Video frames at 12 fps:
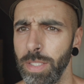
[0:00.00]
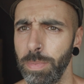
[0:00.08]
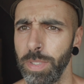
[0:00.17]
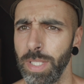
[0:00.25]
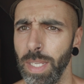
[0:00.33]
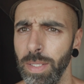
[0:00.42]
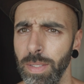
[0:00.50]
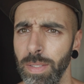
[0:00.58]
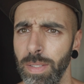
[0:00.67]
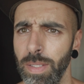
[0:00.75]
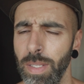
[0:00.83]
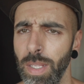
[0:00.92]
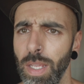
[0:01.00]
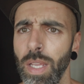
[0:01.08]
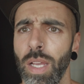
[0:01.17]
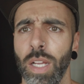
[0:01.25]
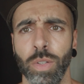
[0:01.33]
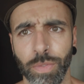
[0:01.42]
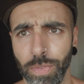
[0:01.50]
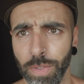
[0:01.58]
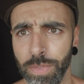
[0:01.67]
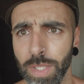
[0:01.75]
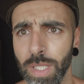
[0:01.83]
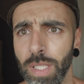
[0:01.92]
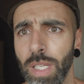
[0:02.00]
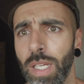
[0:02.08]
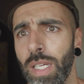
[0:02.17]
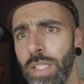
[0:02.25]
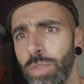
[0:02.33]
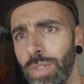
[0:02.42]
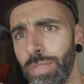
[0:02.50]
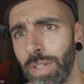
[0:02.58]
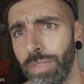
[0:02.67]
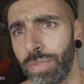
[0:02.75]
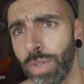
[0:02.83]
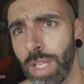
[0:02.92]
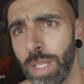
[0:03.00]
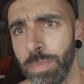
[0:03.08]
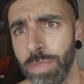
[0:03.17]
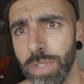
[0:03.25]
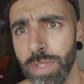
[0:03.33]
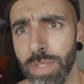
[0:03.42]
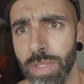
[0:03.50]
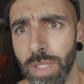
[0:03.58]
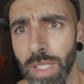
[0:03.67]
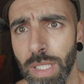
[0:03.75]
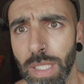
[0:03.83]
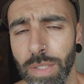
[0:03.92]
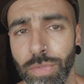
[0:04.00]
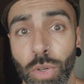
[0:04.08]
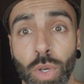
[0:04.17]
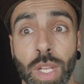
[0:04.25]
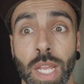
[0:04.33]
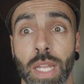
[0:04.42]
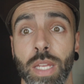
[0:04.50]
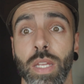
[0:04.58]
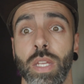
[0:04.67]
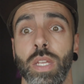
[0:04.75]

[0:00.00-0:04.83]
per second, 150 25 frames, 4K.